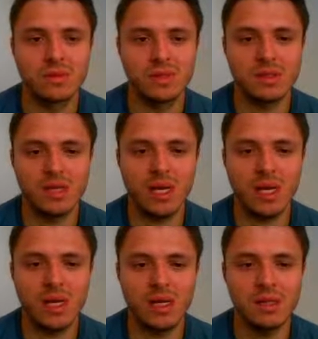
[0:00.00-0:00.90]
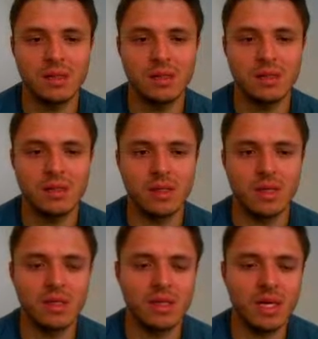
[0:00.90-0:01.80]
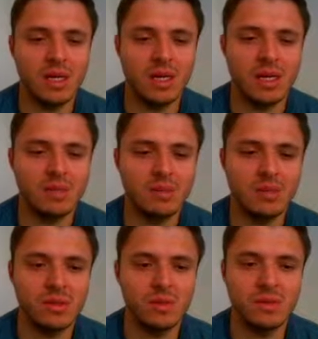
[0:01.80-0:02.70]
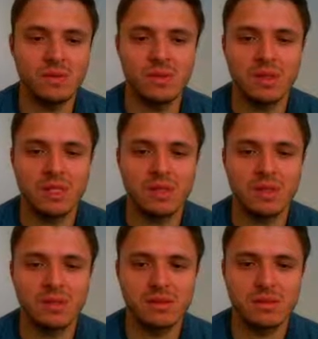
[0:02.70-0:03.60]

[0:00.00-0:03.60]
Let's say I did. I mean, yeah, it has to be the only move. This.